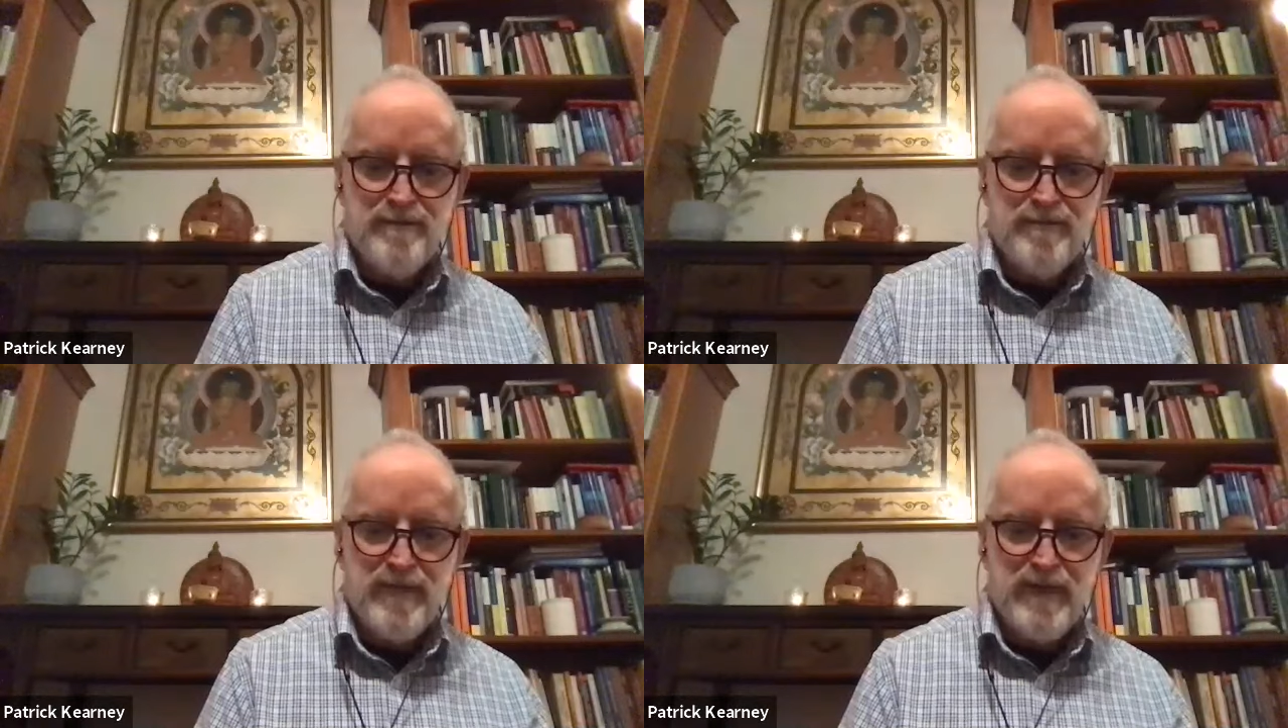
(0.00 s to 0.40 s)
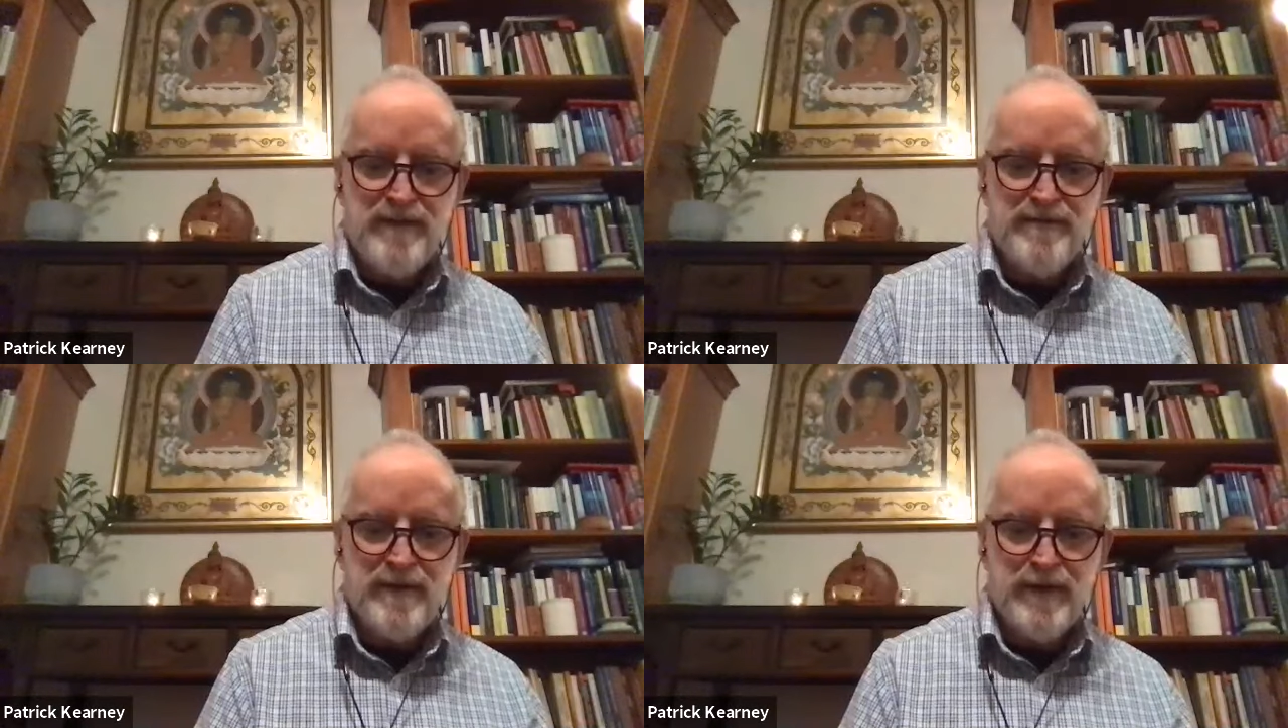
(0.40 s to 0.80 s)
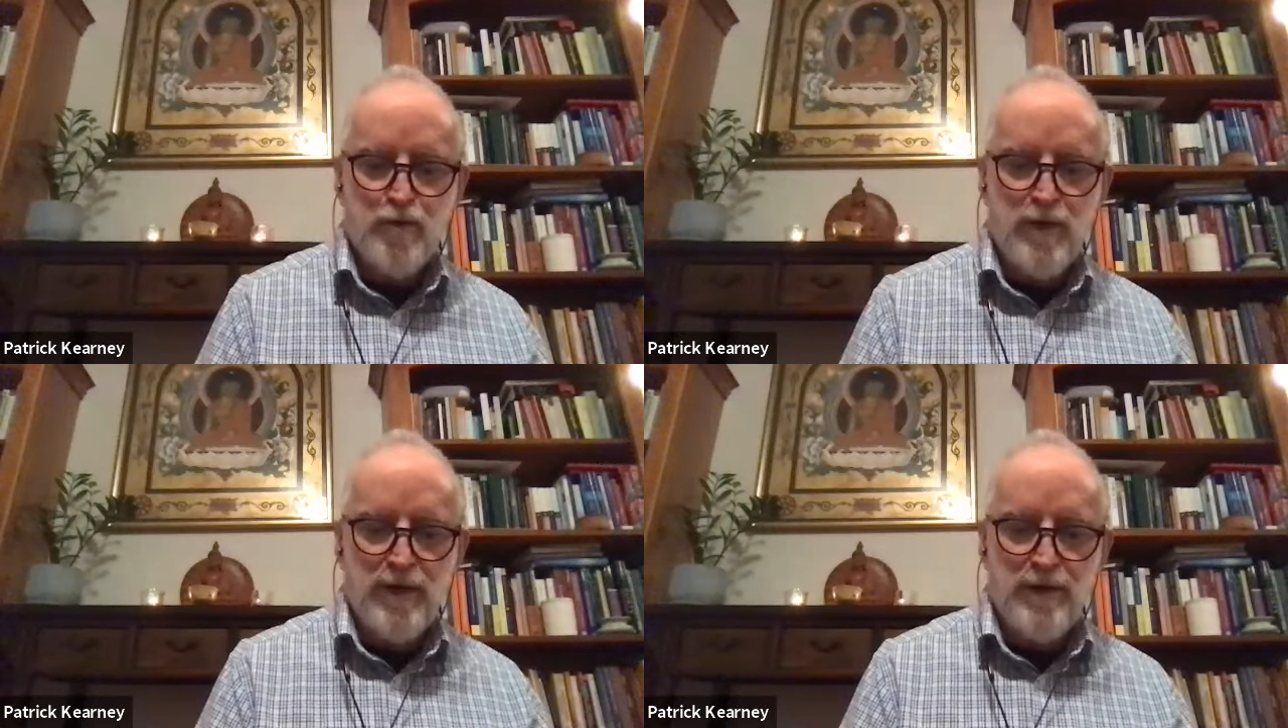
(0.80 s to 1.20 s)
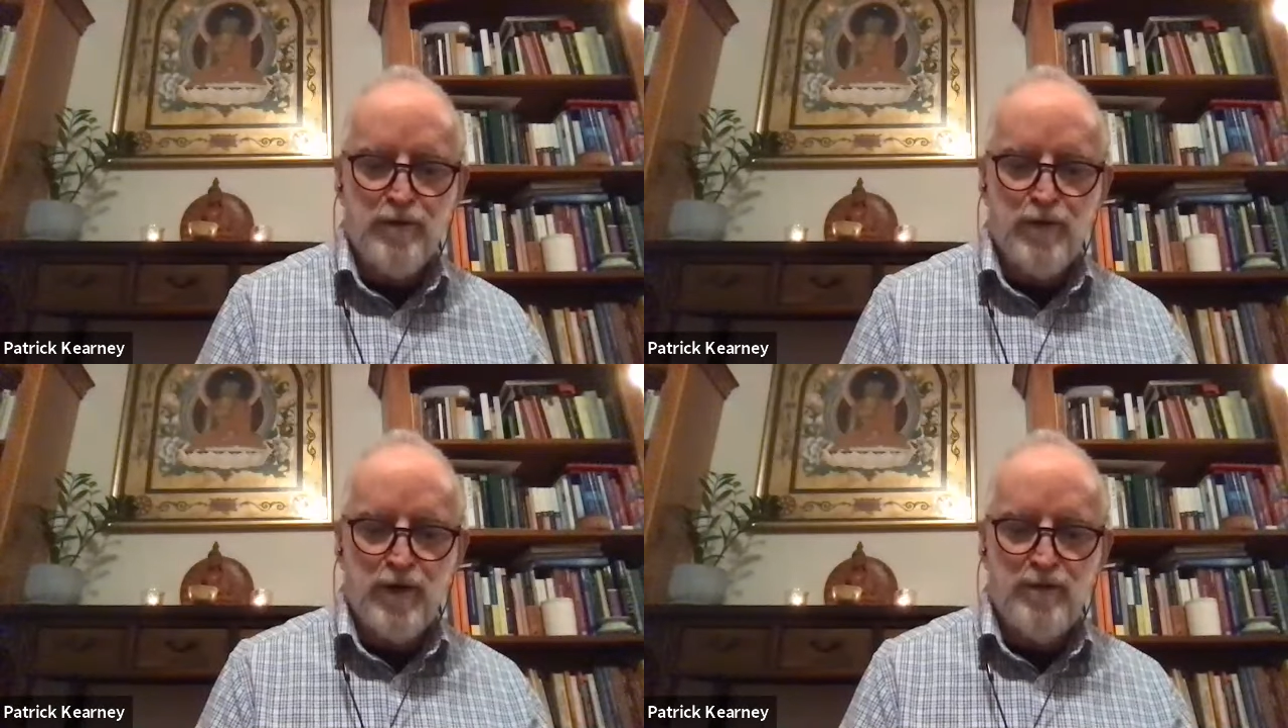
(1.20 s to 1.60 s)
It is like
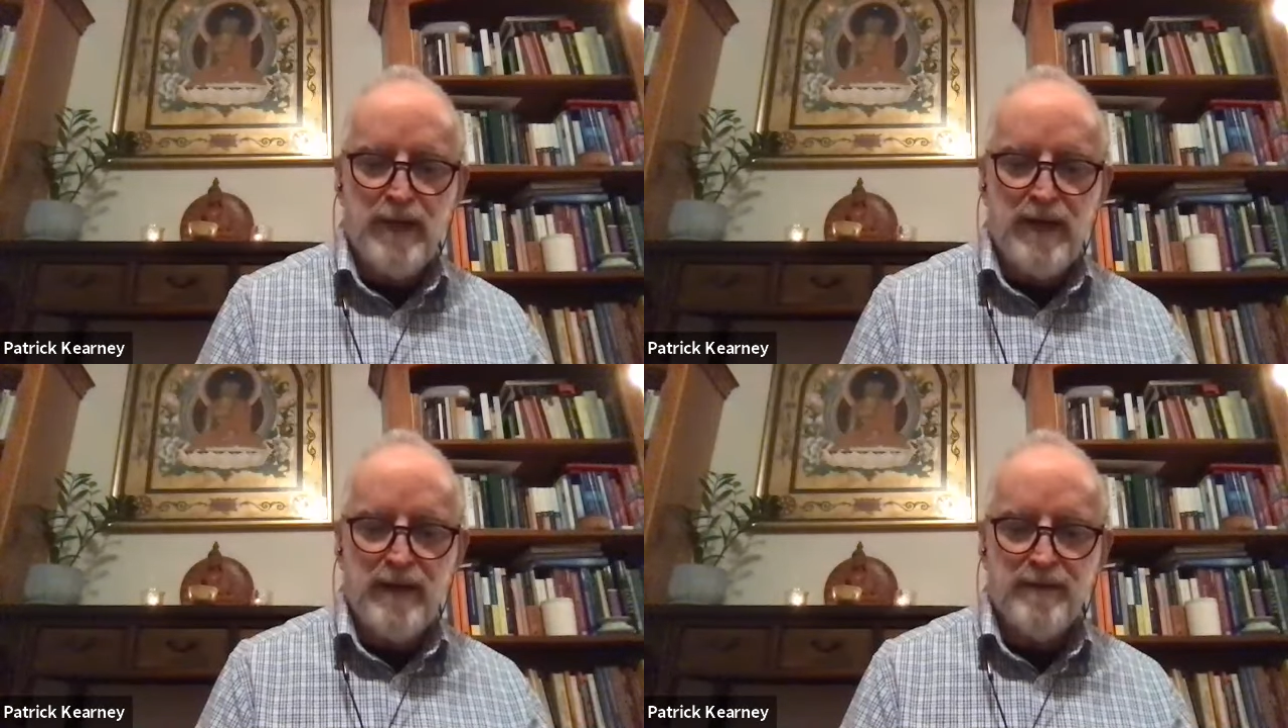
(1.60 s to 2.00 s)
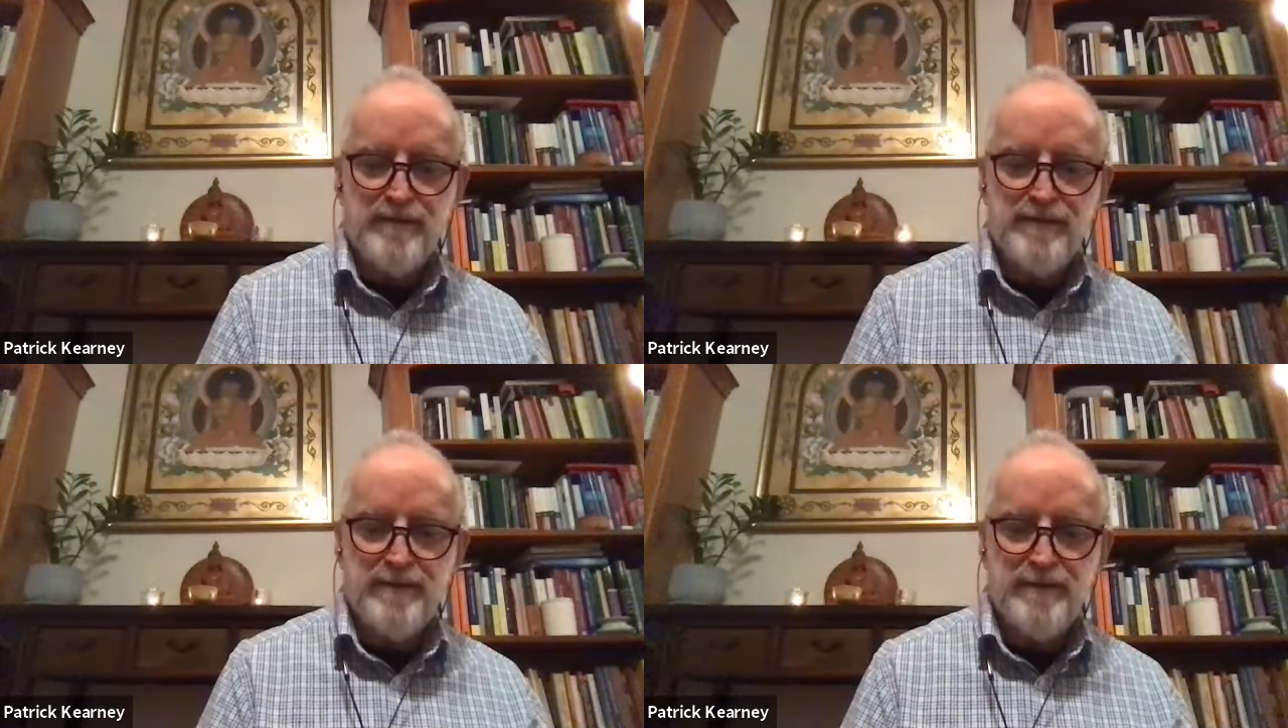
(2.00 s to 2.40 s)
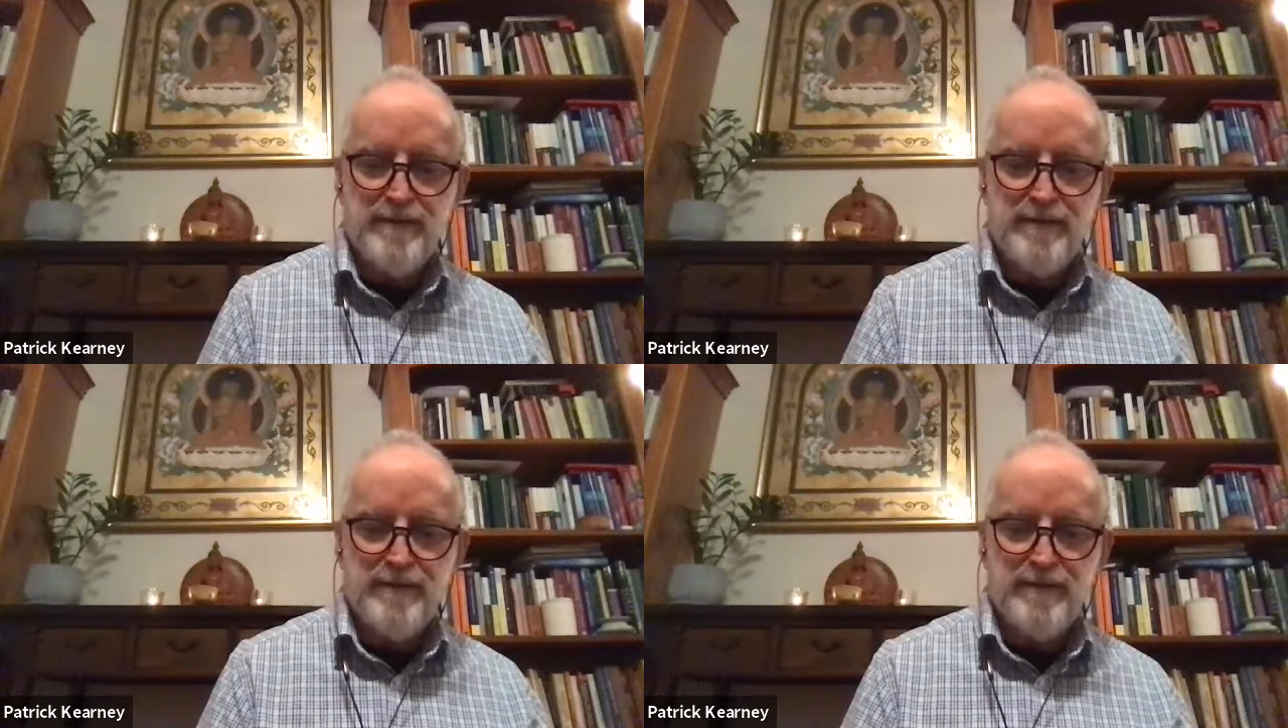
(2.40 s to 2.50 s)
willow-grown banks